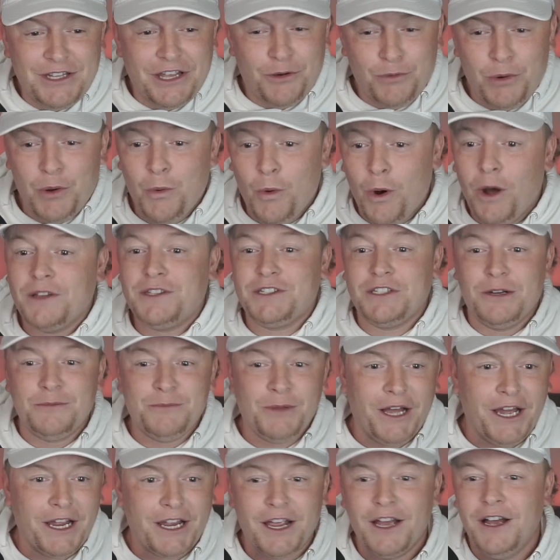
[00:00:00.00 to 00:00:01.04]
like, we want some
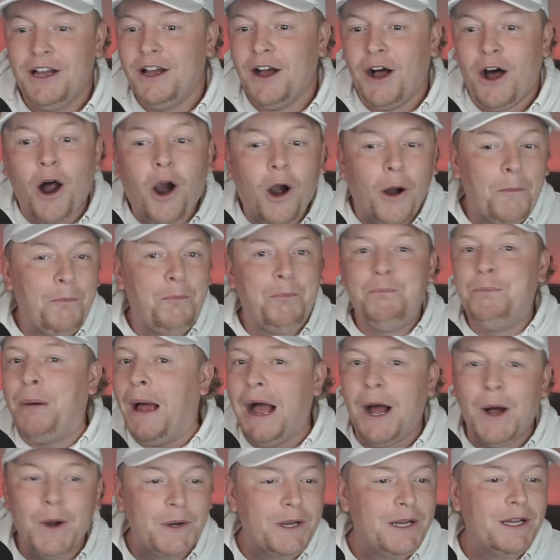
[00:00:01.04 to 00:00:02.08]
like heart
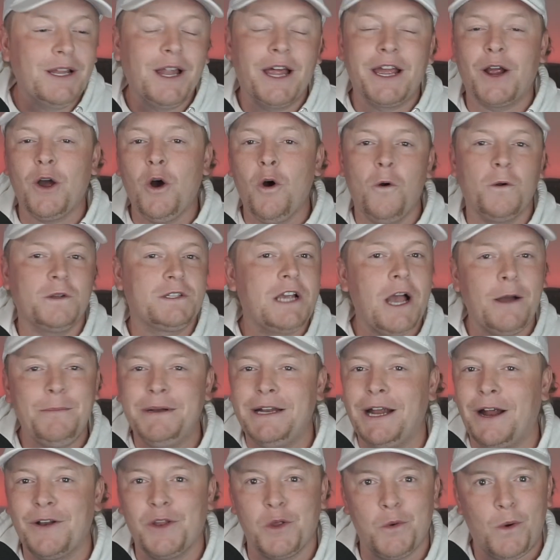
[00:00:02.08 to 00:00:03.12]
pounding, like, oh, it's coming
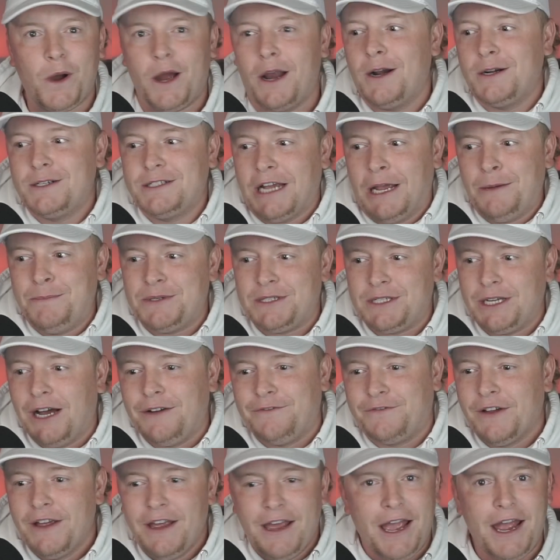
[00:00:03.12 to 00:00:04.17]
down to the wire type
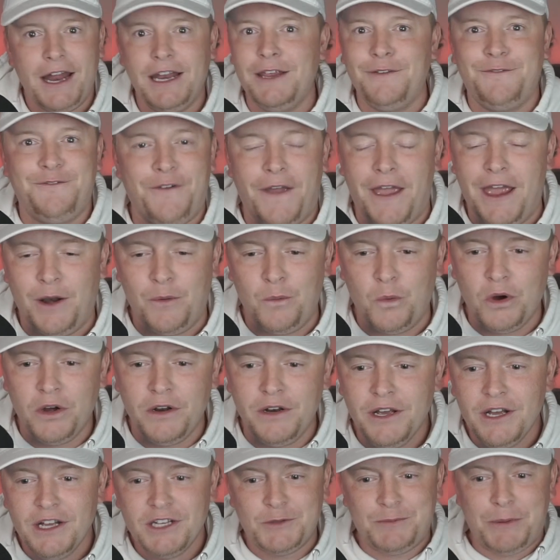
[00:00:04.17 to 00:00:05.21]
stuff. Any fan
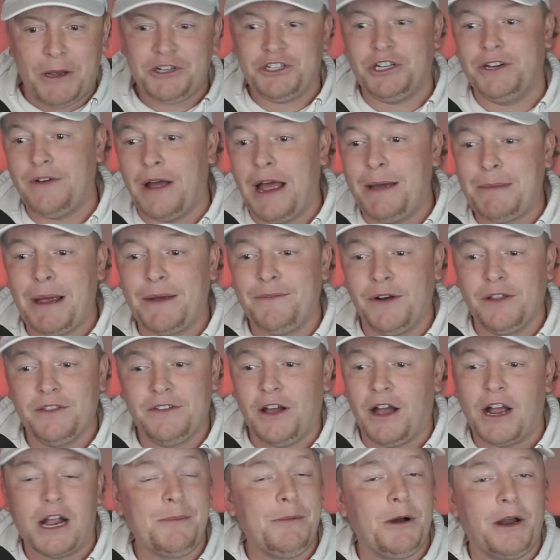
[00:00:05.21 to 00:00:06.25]
would, especially if I'm having to
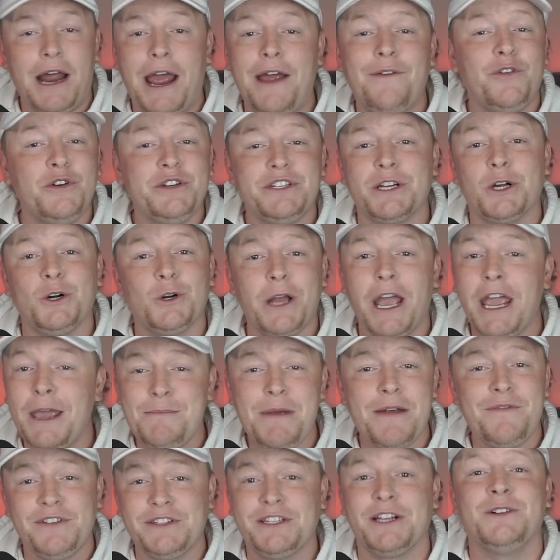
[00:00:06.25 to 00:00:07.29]
talk about every single
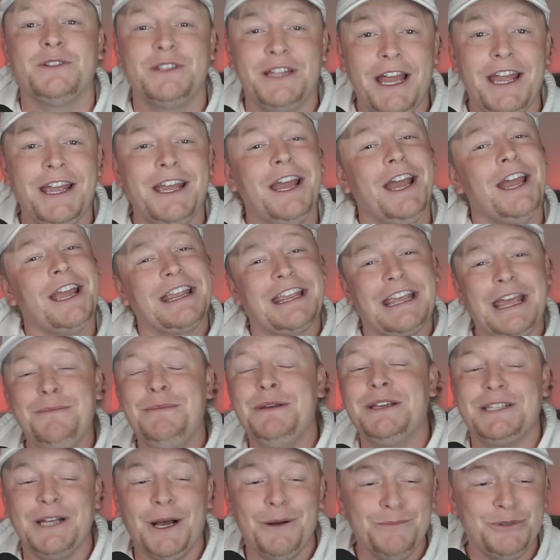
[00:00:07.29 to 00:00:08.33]
game, every single day. Give
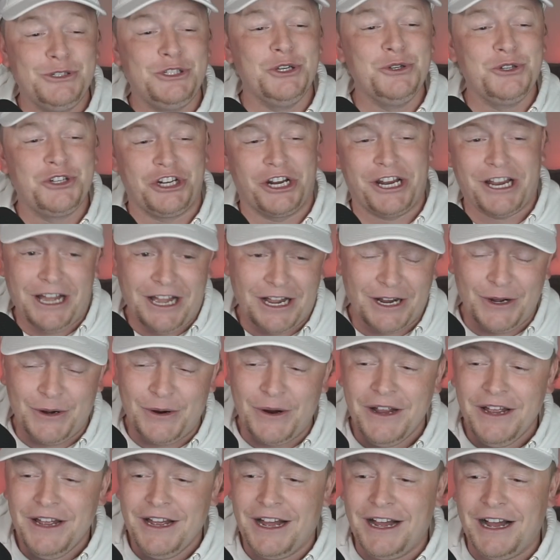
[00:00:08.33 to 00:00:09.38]
me some juice,
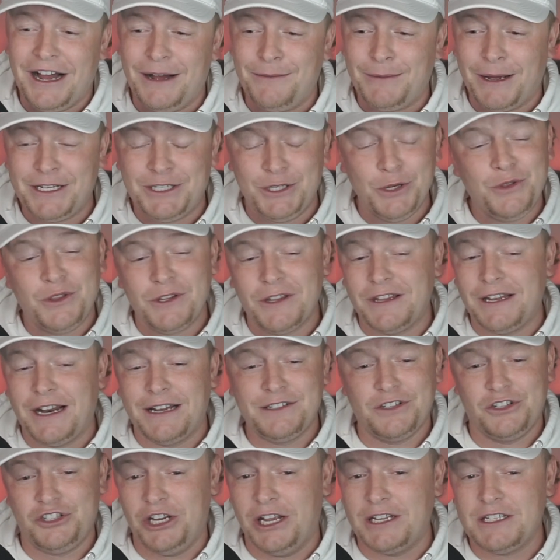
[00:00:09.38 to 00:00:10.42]
Chicago. I do think that
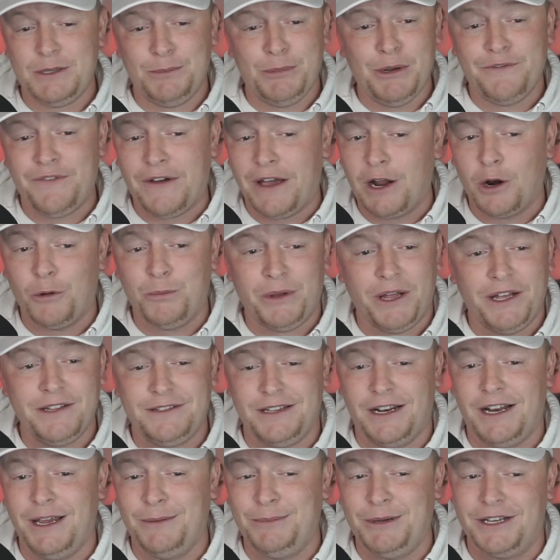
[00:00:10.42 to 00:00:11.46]
has a chance to be a final play
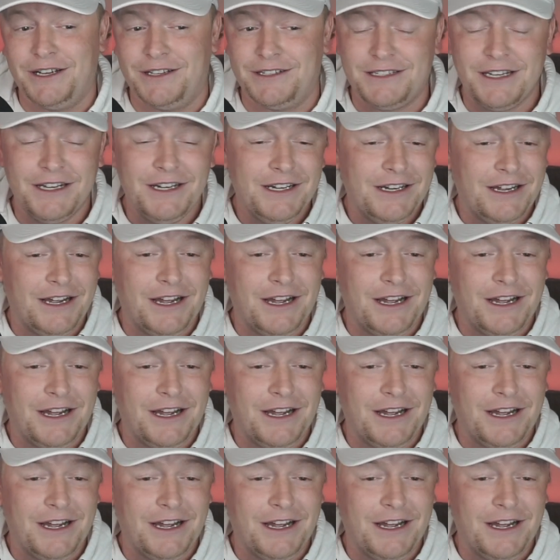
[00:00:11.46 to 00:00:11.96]
today, because